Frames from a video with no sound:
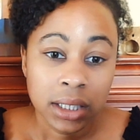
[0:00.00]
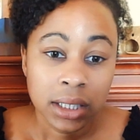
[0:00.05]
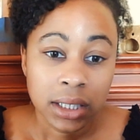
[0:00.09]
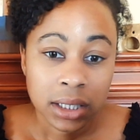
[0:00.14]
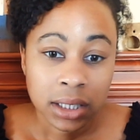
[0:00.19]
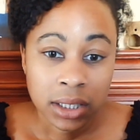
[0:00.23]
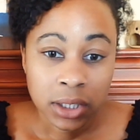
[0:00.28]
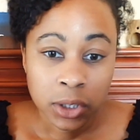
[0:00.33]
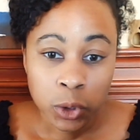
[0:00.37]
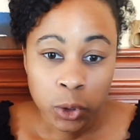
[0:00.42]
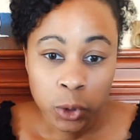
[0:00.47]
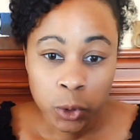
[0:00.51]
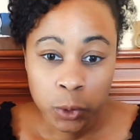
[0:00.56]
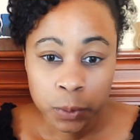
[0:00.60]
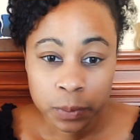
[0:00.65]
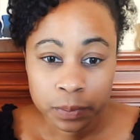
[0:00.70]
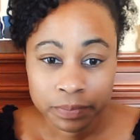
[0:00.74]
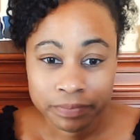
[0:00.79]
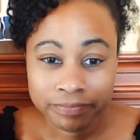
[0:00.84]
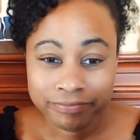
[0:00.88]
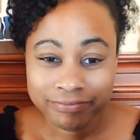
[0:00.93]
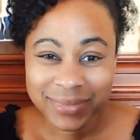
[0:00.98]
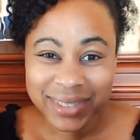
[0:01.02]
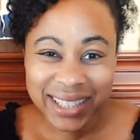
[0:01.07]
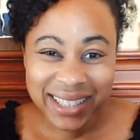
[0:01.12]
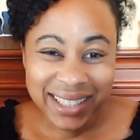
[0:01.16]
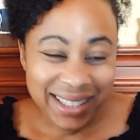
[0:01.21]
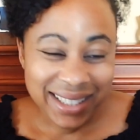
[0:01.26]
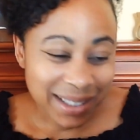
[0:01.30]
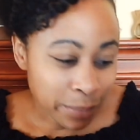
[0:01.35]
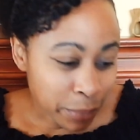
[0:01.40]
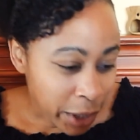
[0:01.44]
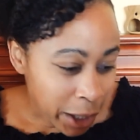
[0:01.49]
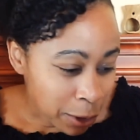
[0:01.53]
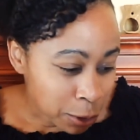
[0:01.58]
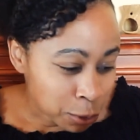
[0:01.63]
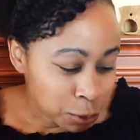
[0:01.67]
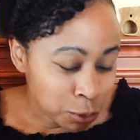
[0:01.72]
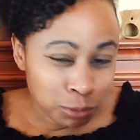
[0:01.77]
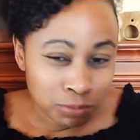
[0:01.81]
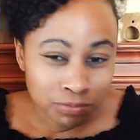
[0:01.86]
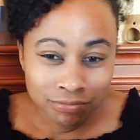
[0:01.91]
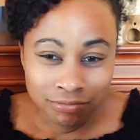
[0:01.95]
So it's
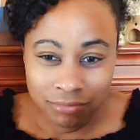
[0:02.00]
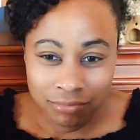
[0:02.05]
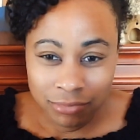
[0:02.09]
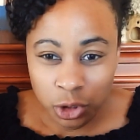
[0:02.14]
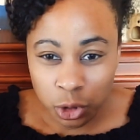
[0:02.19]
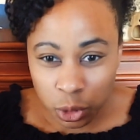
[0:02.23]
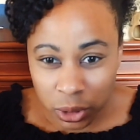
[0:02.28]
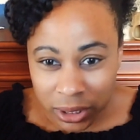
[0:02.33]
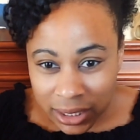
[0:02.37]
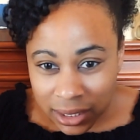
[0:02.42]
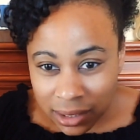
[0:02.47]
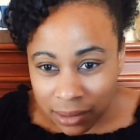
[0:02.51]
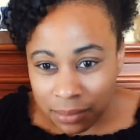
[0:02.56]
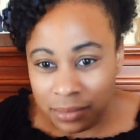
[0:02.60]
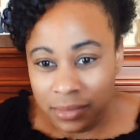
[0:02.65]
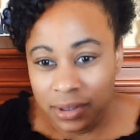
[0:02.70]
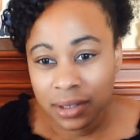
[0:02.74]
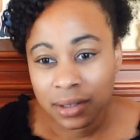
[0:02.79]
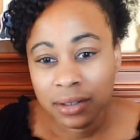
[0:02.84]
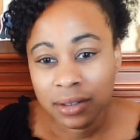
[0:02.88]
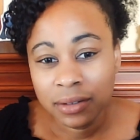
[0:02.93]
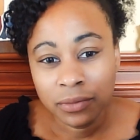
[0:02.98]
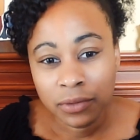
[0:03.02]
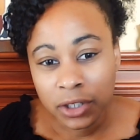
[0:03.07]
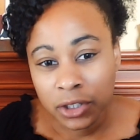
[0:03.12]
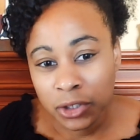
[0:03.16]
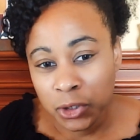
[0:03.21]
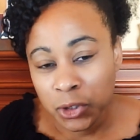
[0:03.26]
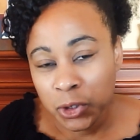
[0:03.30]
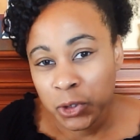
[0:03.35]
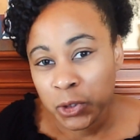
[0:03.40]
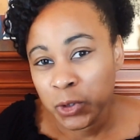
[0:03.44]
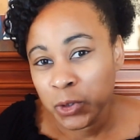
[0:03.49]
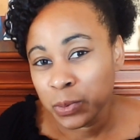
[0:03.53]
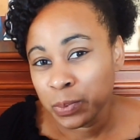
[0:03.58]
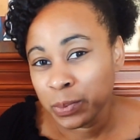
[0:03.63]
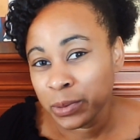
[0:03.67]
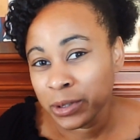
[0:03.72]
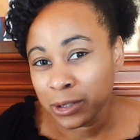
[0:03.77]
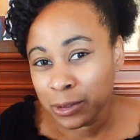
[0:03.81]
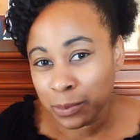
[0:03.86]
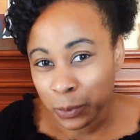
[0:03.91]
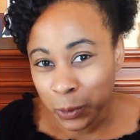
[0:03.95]
about dreams and adventures,
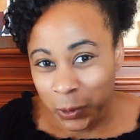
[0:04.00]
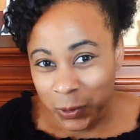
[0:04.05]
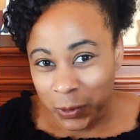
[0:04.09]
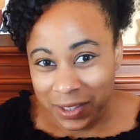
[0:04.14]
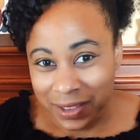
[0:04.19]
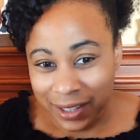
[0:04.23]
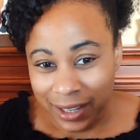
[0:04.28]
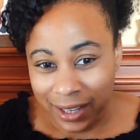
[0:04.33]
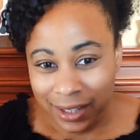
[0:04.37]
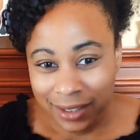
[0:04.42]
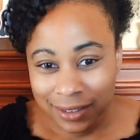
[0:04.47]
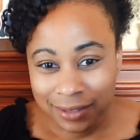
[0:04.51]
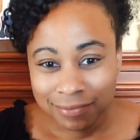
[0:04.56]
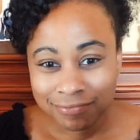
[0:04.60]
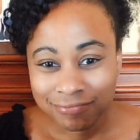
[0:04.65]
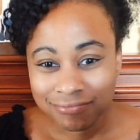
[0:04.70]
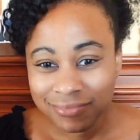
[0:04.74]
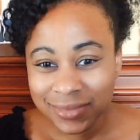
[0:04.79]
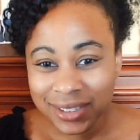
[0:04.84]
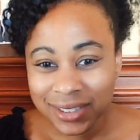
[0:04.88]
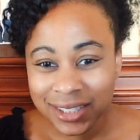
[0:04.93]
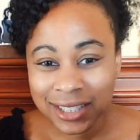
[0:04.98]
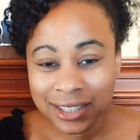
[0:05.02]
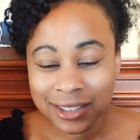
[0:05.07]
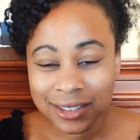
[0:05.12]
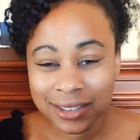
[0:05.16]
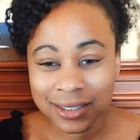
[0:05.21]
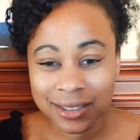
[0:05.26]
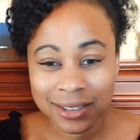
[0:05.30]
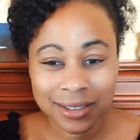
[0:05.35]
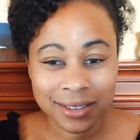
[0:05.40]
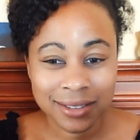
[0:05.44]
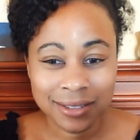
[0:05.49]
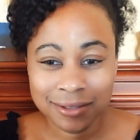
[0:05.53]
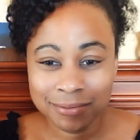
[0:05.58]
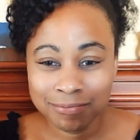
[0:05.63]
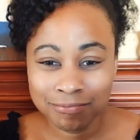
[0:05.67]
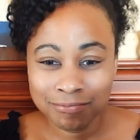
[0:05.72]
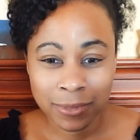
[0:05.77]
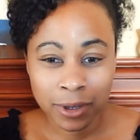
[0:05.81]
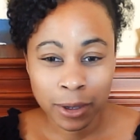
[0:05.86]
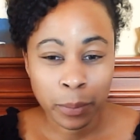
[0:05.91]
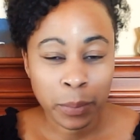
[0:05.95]
but it's more than that. It's
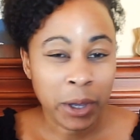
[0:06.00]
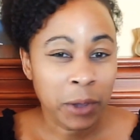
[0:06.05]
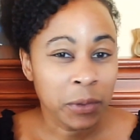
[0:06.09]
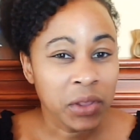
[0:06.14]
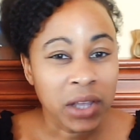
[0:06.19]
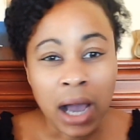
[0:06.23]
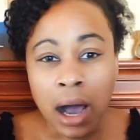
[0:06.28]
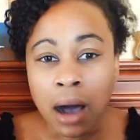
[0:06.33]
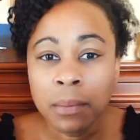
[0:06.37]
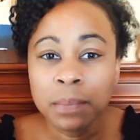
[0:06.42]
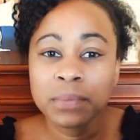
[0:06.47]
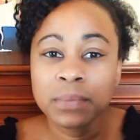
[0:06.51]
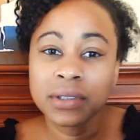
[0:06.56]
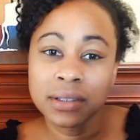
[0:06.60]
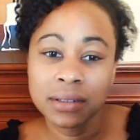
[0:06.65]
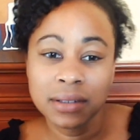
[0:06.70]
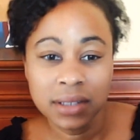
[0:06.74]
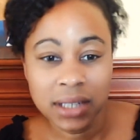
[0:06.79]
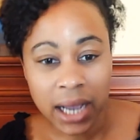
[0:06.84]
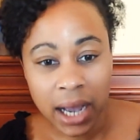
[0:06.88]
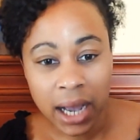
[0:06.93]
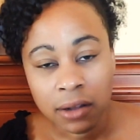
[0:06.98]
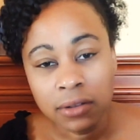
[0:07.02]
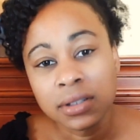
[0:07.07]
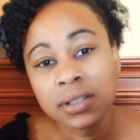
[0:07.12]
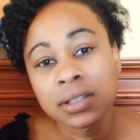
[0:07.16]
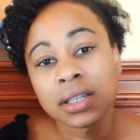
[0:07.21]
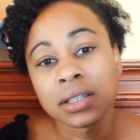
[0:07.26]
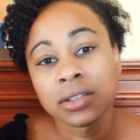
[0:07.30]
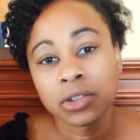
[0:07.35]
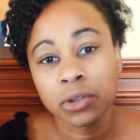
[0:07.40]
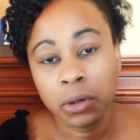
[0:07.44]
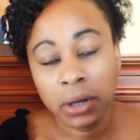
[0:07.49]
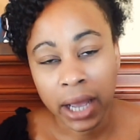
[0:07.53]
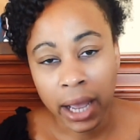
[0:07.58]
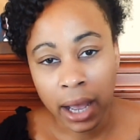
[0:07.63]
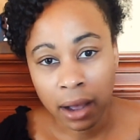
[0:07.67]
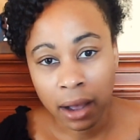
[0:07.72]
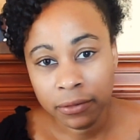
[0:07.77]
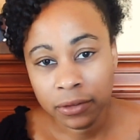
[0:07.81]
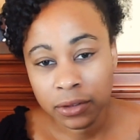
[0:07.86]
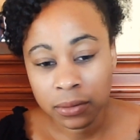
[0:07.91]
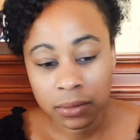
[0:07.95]
about the ups and downs that you'll
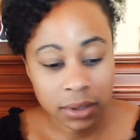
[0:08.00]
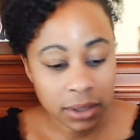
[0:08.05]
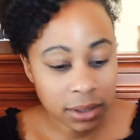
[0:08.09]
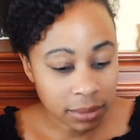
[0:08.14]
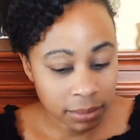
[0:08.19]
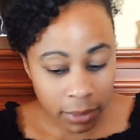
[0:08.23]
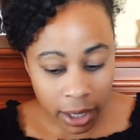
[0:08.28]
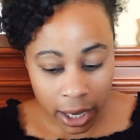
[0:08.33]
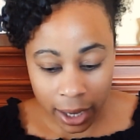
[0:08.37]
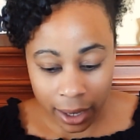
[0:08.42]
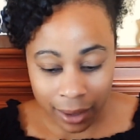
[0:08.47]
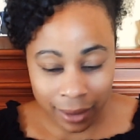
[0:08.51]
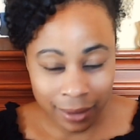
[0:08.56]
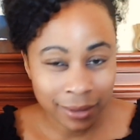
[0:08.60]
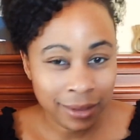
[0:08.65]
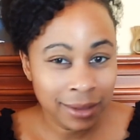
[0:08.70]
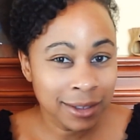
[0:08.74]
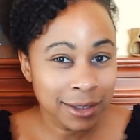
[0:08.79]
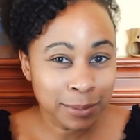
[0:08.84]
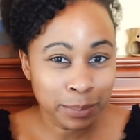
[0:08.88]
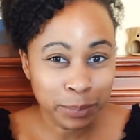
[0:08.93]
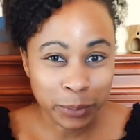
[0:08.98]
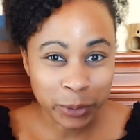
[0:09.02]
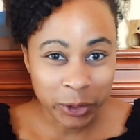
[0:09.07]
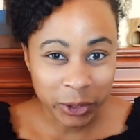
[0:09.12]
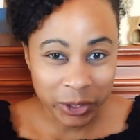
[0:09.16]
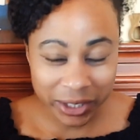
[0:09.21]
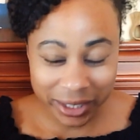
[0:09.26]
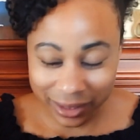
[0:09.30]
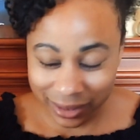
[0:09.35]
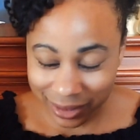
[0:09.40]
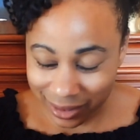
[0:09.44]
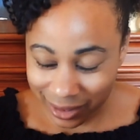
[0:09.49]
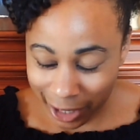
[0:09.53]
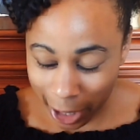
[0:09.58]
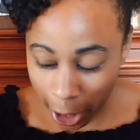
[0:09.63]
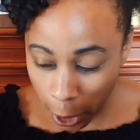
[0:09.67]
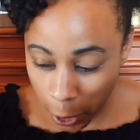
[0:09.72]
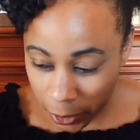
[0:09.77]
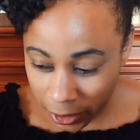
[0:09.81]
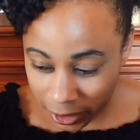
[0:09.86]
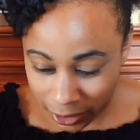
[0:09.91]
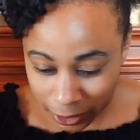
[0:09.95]
have. So this man in this book, this
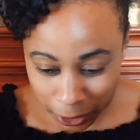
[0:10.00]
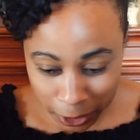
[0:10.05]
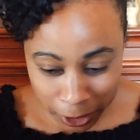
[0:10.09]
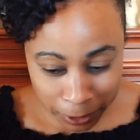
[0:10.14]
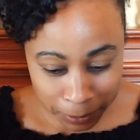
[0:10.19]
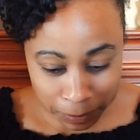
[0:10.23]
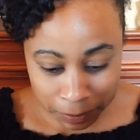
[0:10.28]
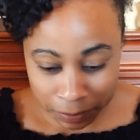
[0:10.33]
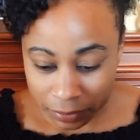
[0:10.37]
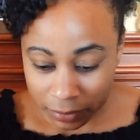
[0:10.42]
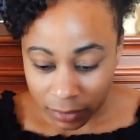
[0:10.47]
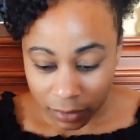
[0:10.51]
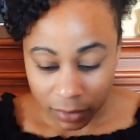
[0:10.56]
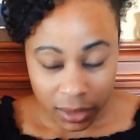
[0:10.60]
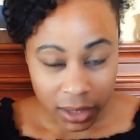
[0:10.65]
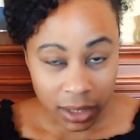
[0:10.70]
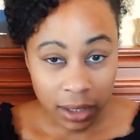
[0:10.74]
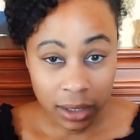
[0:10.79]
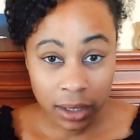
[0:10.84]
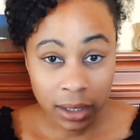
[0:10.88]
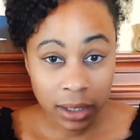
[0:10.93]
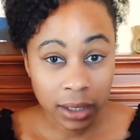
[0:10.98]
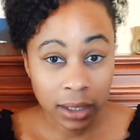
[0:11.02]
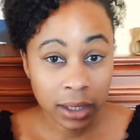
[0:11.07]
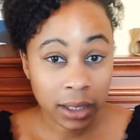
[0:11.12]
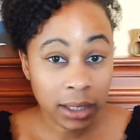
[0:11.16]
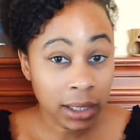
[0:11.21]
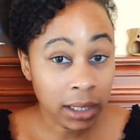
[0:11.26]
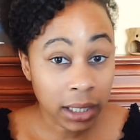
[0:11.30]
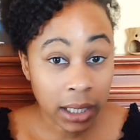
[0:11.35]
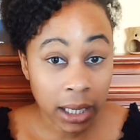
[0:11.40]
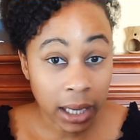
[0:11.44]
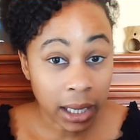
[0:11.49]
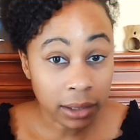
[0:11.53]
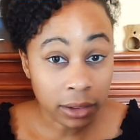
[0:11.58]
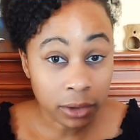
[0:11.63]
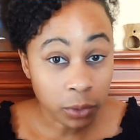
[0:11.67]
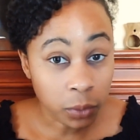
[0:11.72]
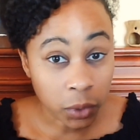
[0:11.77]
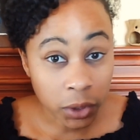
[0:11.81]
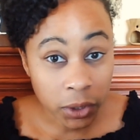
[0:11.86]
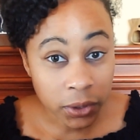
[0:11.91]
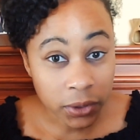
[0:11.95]
character, he had
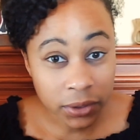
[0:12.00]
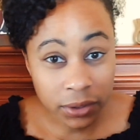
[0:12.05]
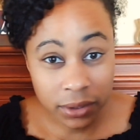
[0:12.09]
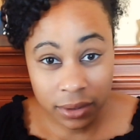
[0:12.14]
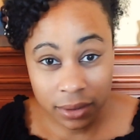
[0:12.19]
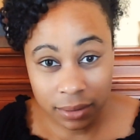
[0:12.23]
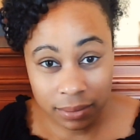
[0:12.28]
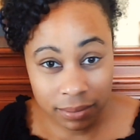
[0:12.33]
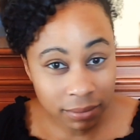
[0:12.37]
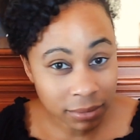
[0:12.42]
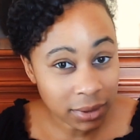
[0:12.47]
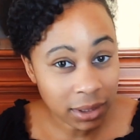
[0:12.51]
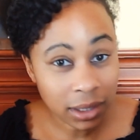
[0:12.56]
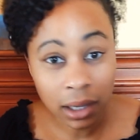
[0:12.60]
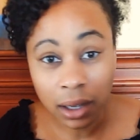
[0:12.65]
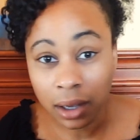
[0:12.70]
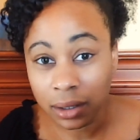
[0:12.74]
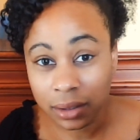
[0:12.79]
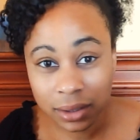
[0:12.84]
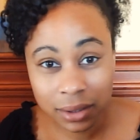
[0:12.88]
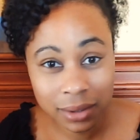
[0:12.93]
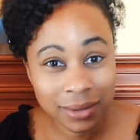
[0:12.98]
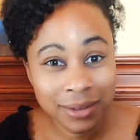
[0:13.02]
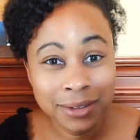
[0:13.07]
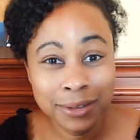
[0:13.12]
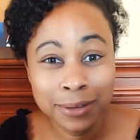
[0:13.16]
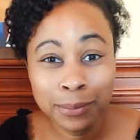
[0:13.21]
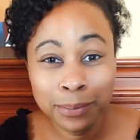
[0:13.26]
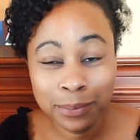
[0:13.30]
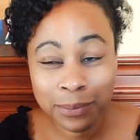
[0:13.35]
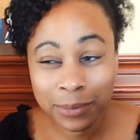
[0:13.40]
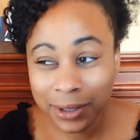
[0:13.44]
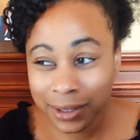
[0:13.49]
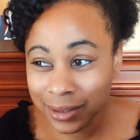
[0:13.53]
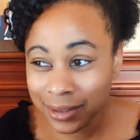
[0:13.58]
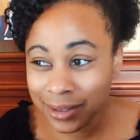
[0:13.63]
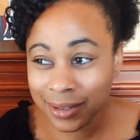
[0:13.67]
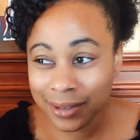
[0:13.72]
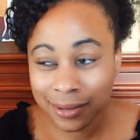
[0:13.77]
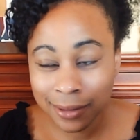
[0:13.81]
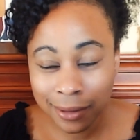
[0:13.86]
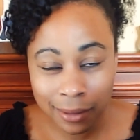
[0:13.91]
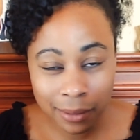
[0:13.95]
the worst luck, but
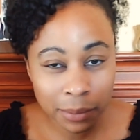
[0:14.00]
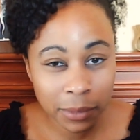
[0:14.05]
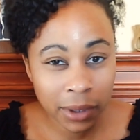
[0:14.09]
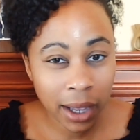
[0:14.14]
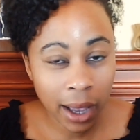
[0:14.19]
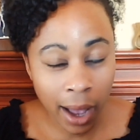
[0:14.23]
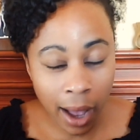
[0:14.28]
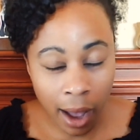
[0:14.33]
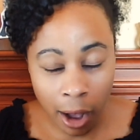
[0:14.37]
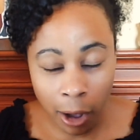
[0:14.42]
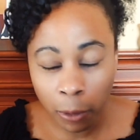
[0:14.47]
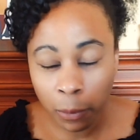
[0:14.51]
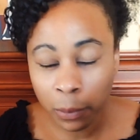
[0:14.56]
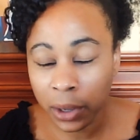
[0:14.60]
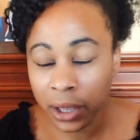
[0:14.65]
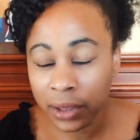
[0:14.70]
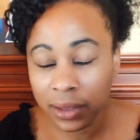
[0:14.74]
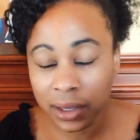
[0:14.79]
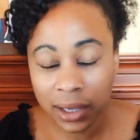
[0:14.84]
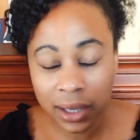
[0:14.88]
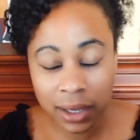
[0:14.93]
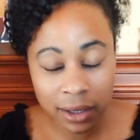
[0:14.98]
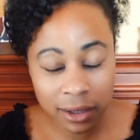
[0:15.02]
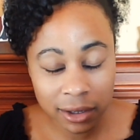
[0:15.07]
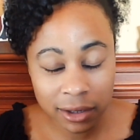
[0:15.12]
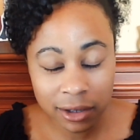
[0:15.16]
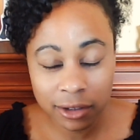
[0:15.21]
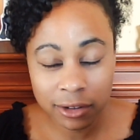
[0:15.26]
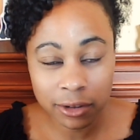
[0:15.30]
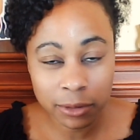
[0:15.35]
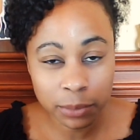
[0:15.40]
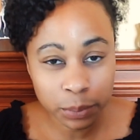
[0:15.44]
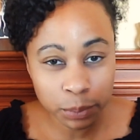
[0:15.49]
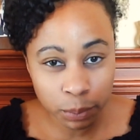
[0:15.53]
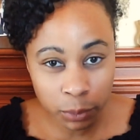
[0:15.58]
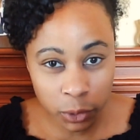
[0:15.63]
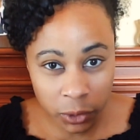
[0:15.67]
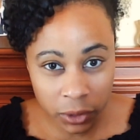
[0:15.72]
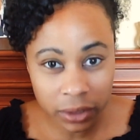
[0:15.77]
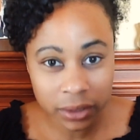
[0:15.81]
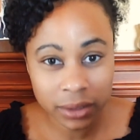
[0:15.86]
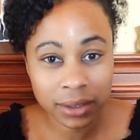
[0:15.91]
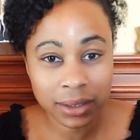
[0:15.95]
somehow by the end of the
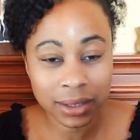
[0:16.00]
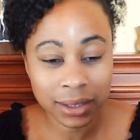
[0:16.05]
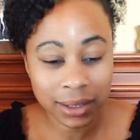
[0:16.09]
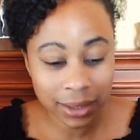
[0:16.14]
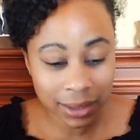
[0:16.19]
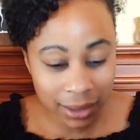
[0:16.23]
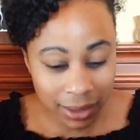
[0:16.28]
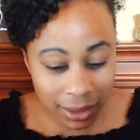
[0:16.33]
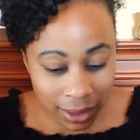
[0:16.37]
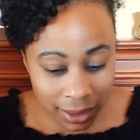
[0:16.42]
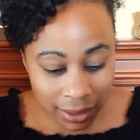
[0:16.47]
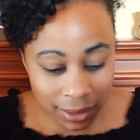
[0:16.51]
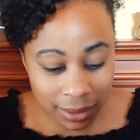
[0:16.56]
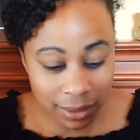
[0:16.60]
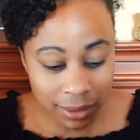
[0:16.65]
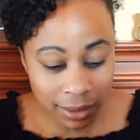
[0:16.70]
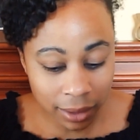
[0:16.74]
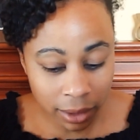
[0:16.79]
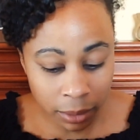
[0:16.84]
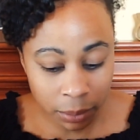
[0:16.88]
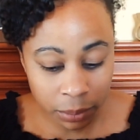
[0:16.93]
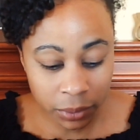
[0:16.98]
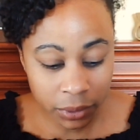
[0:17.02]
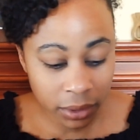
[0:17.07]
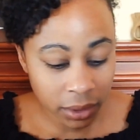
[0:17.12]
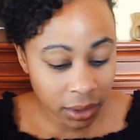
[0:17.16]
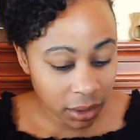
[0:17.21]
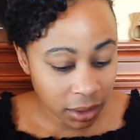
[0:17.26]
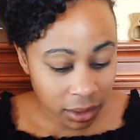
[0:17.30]
book, he ended up